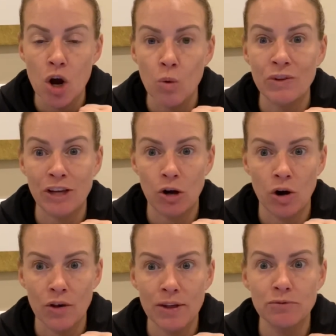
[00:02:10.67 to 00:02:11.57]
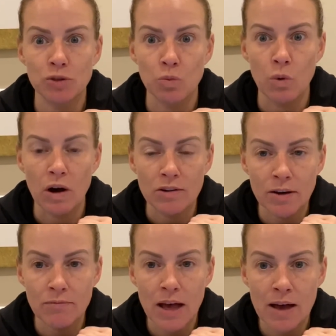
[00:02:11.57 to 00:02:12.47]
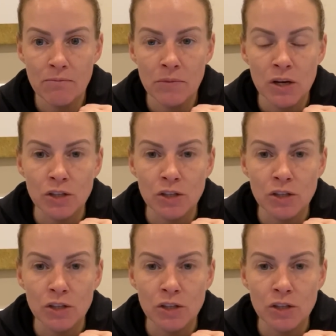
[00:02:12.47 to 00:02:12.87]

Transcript: when they call them to welcome them,